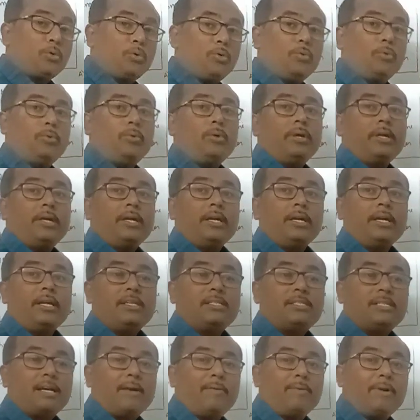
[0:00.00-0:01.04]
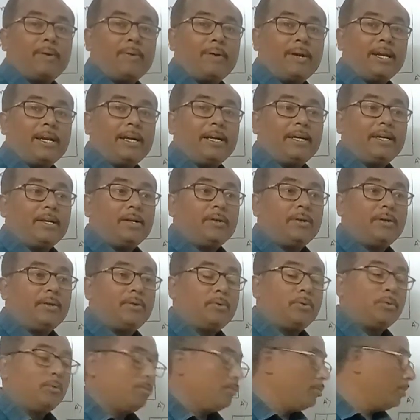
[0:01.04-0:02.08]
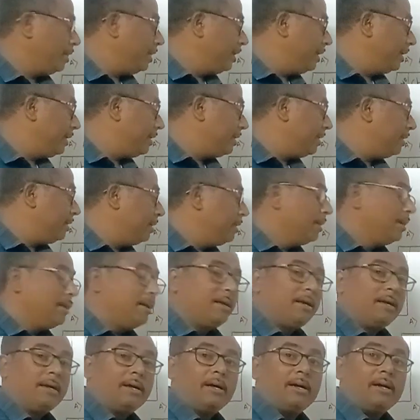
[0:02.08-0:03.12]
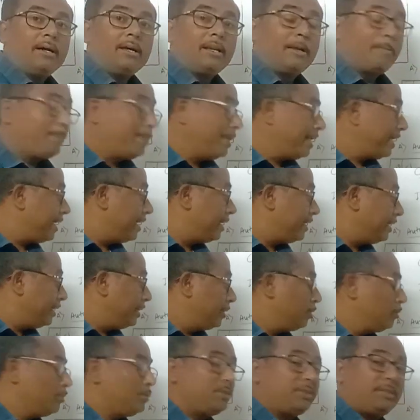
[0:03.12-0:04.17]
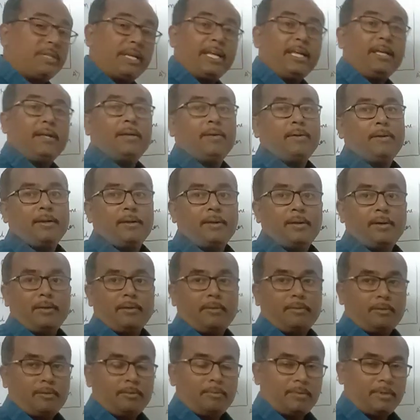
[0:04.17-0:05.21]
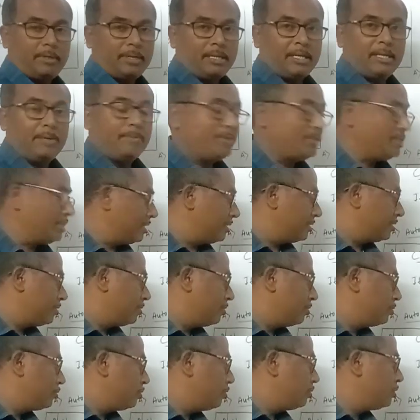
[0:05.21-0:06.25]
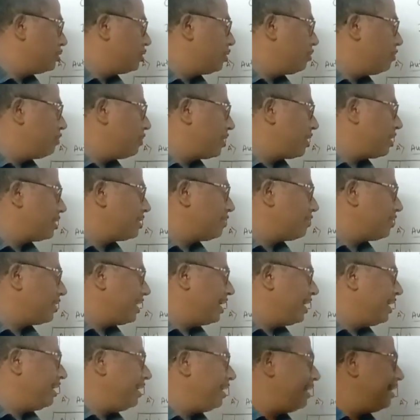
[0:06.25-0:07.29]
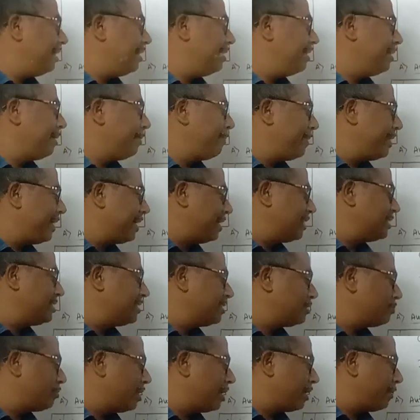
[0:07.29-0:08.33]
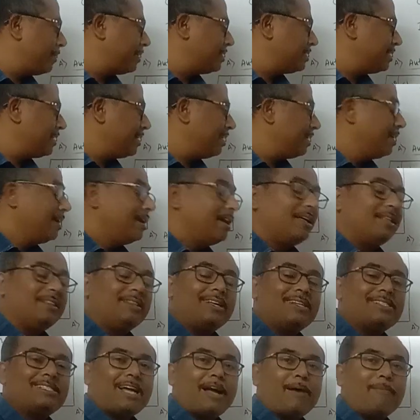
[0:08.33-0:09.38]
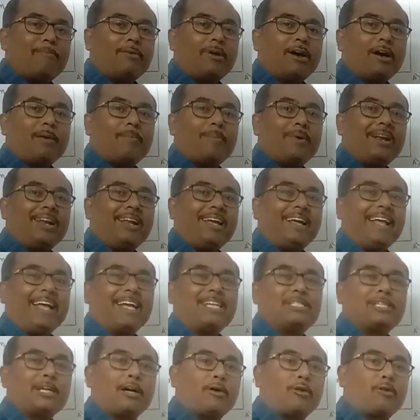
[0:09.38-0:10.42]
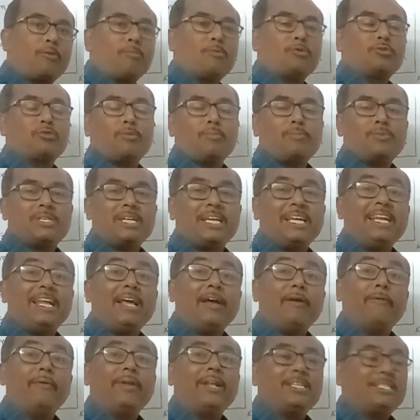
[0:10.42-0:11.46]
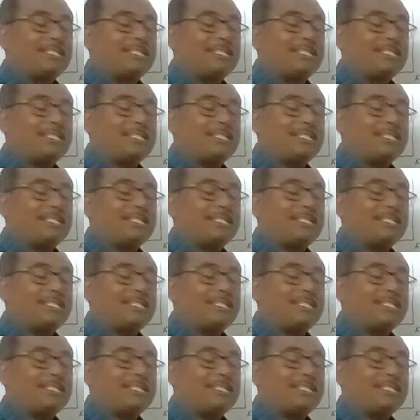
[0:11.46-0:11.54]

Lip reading: 2. Instead of dividing into 2, it replicate into 3 divisions. So because of 3 replications, what happens here? There is abnormal extra chromosomes in every